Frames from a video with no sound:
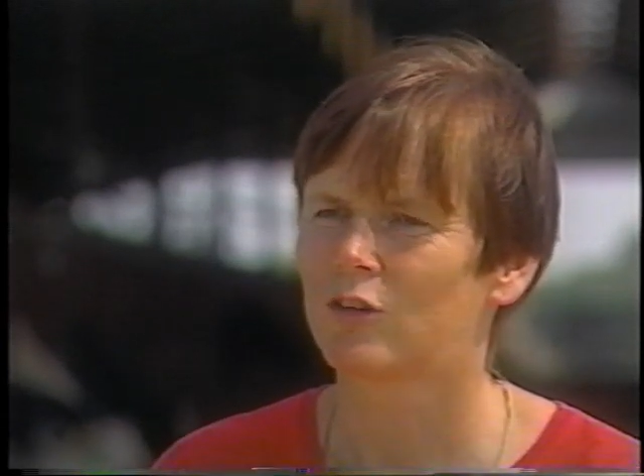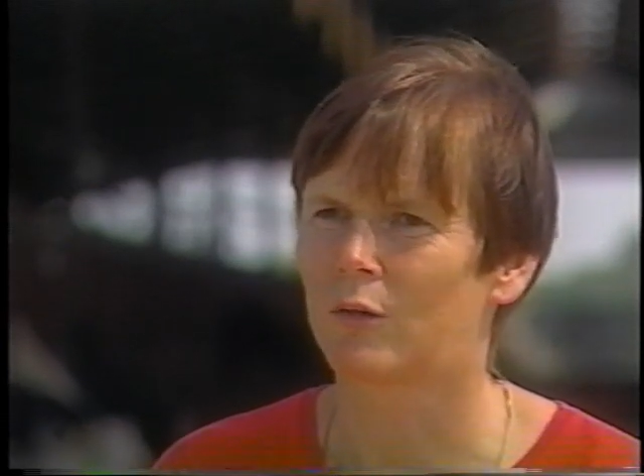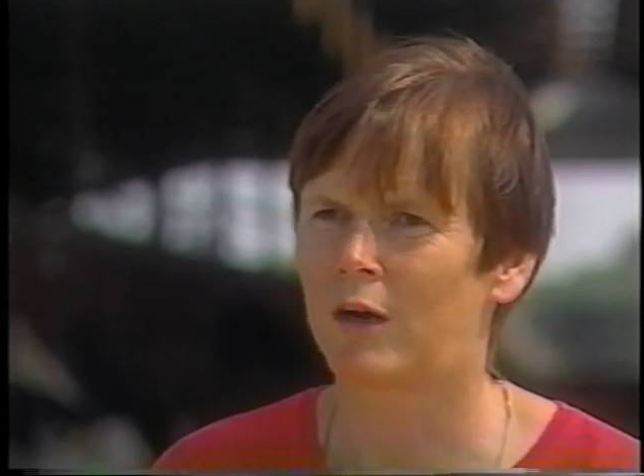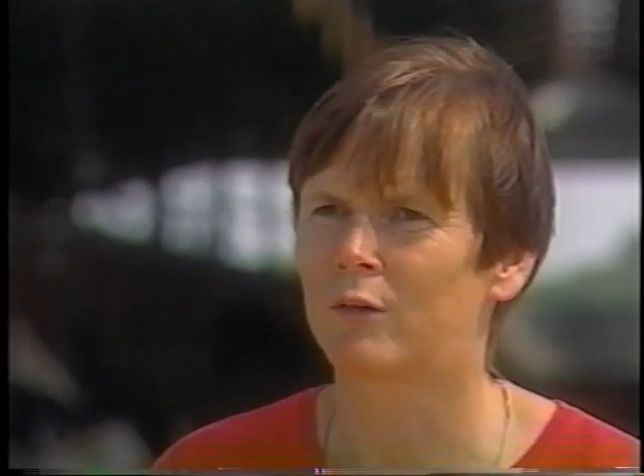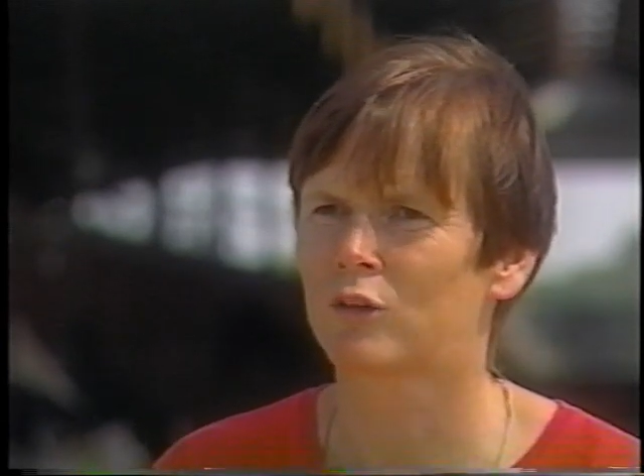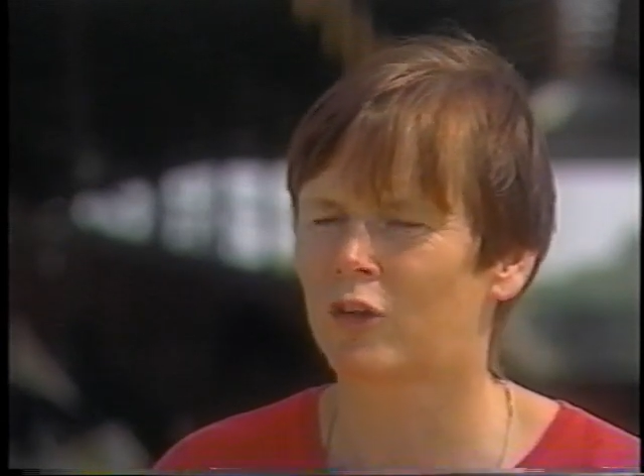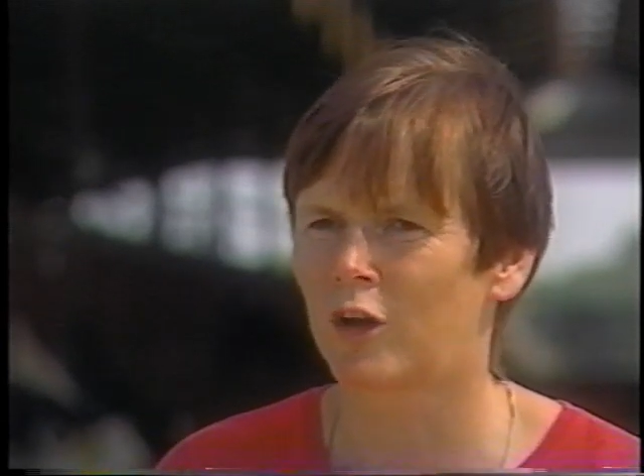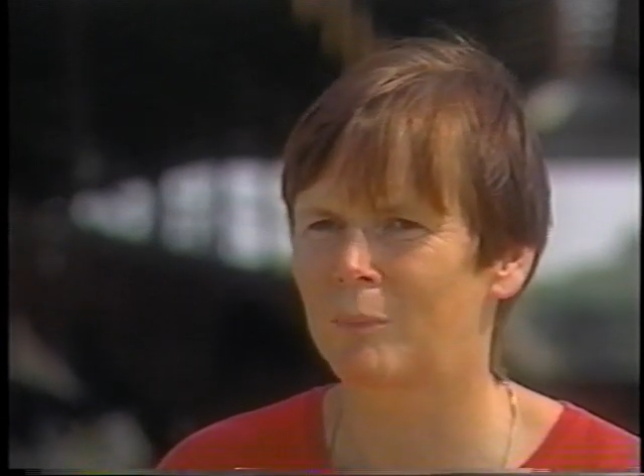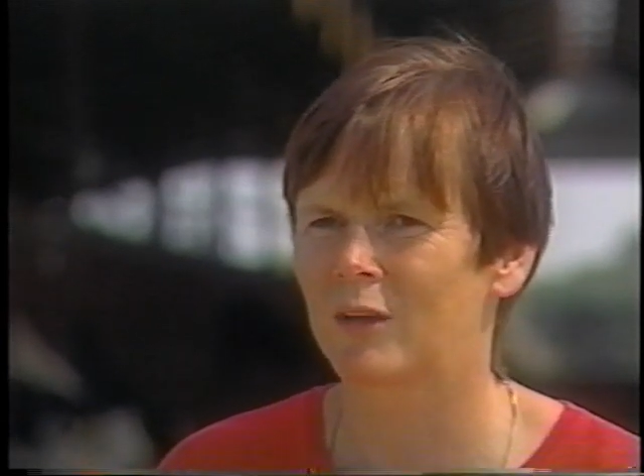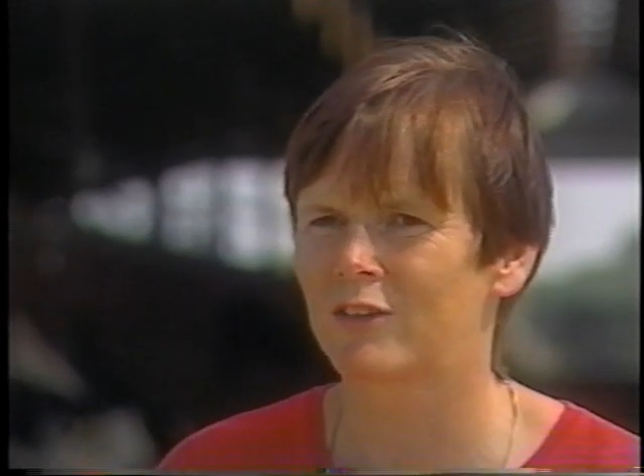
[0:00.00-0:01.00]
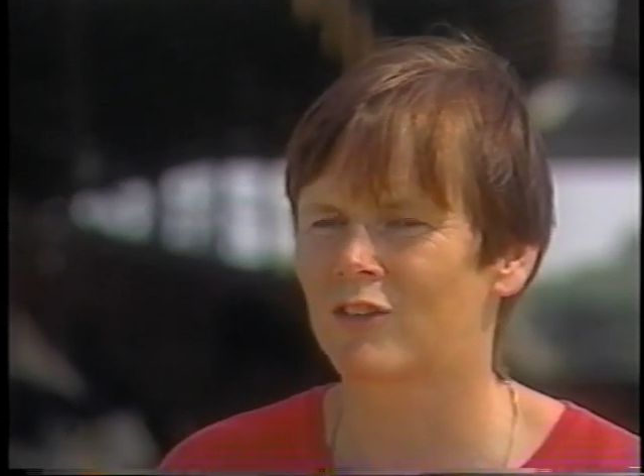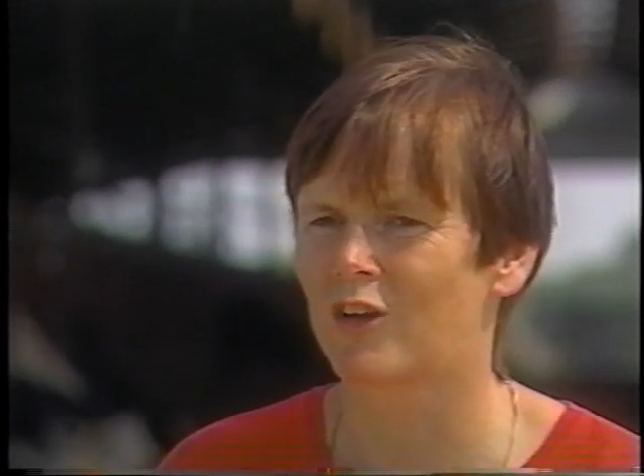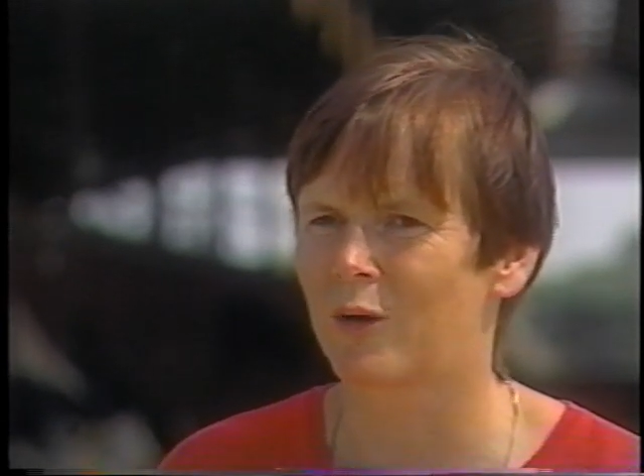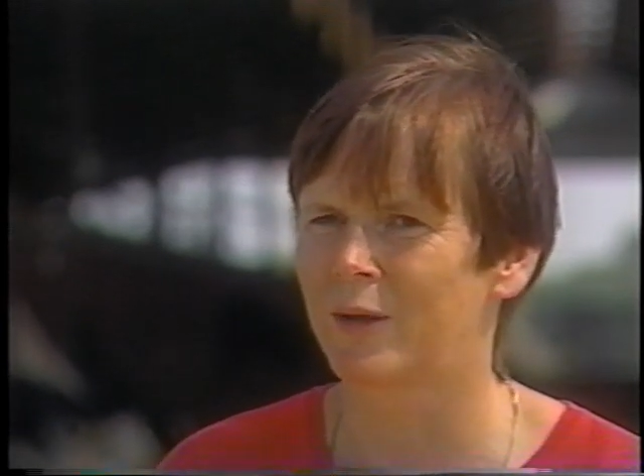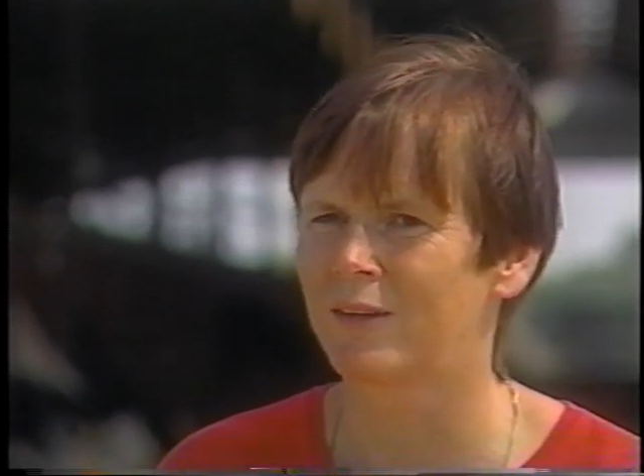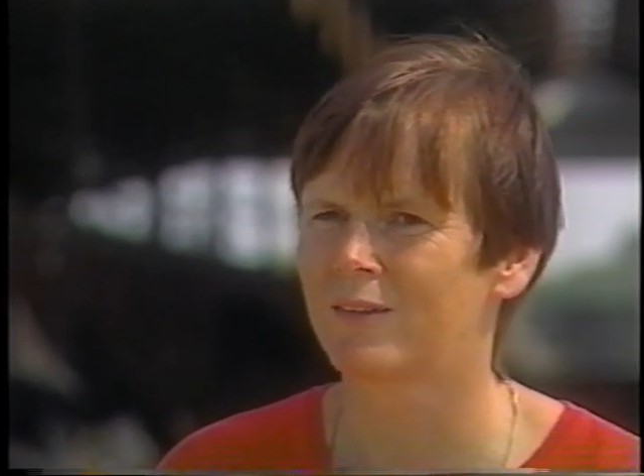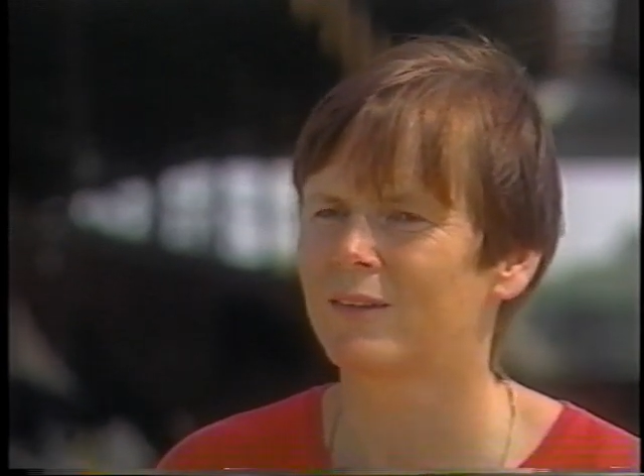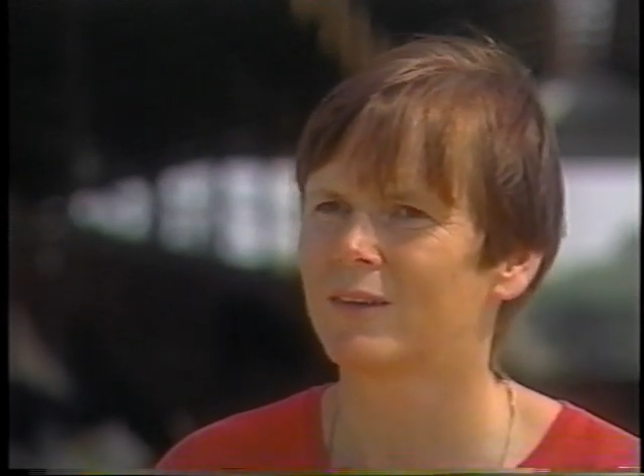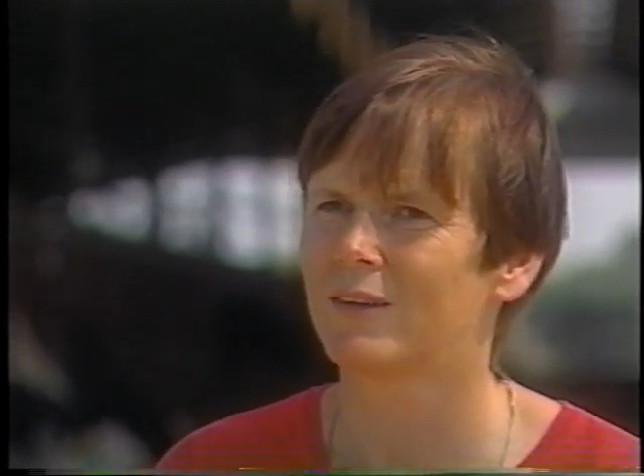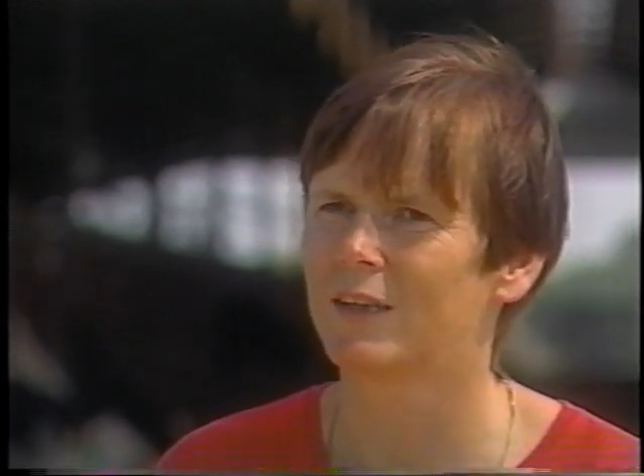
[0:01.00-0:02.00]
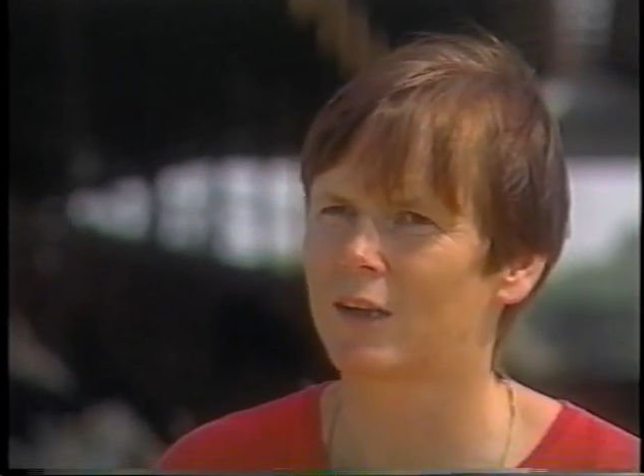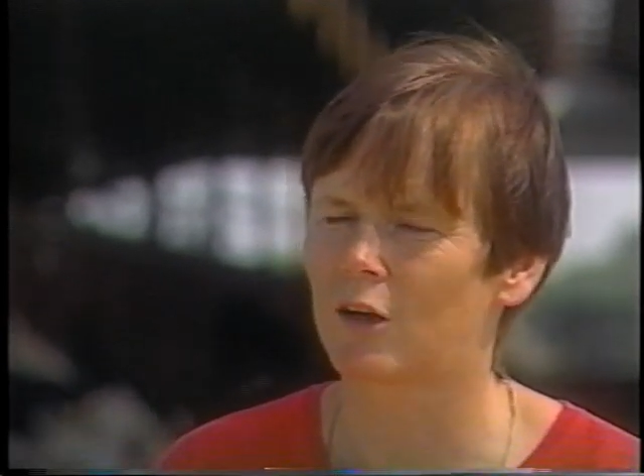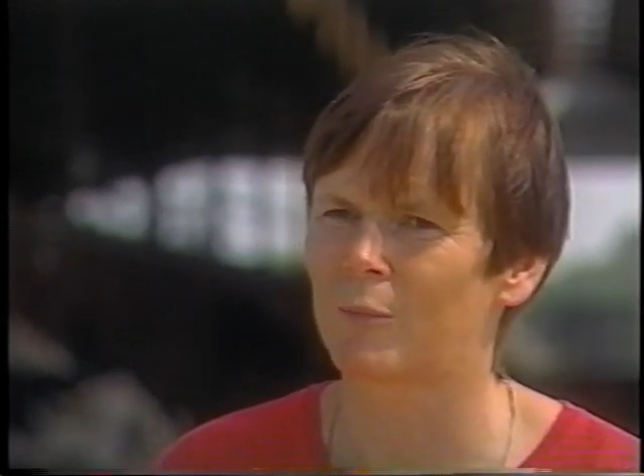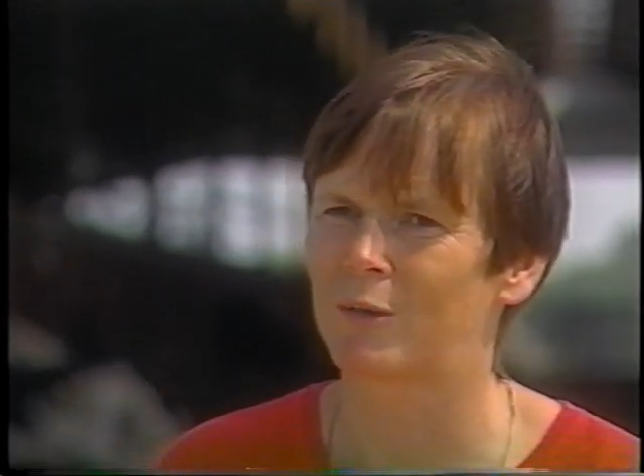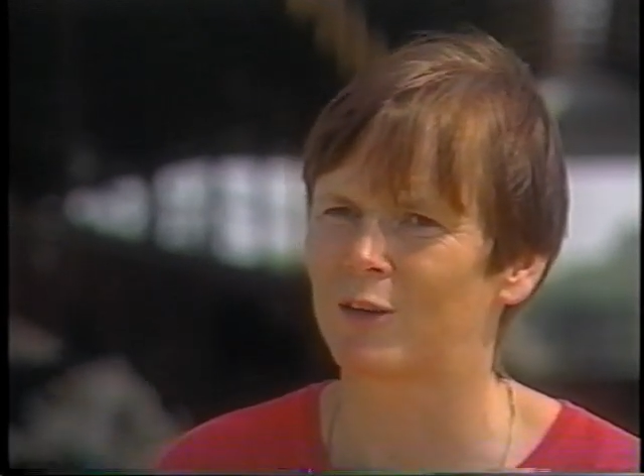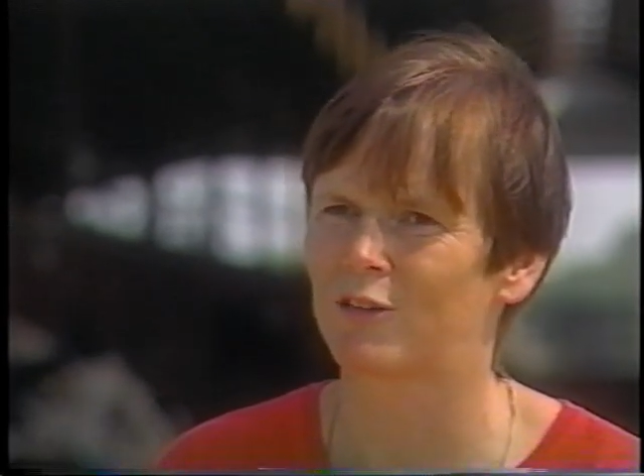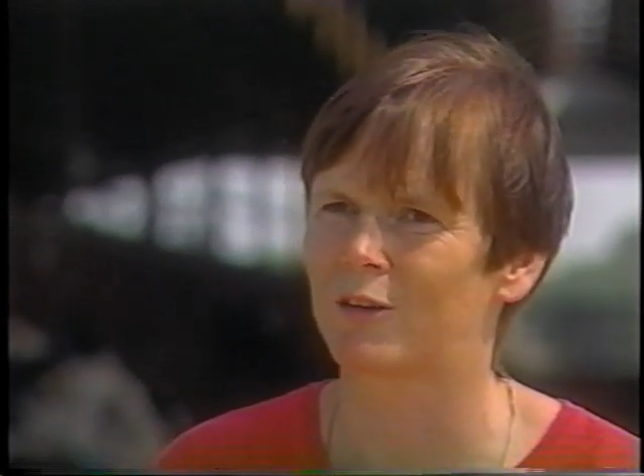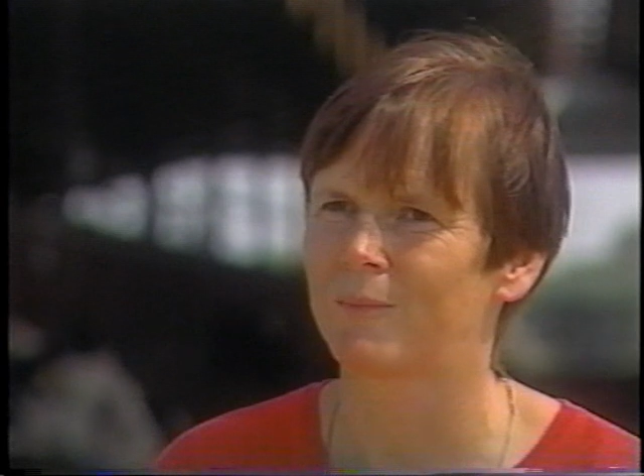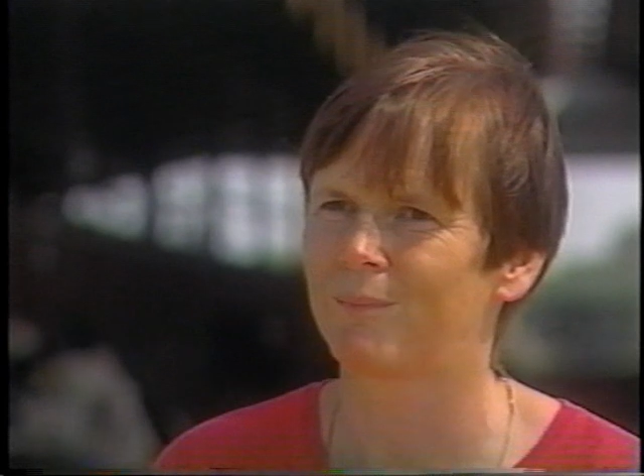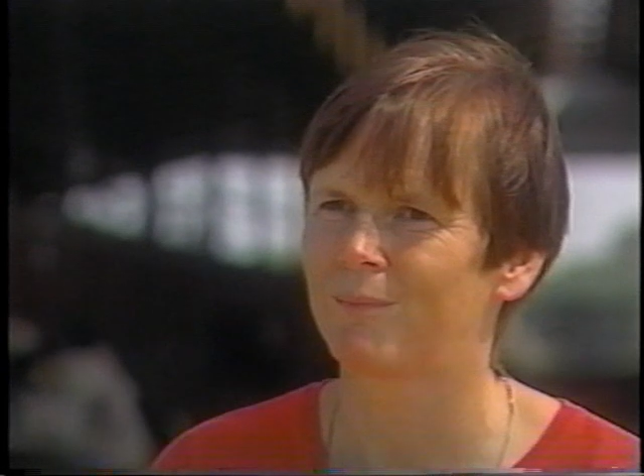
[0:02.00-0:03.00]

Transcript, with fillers: So our surplus is going in the composter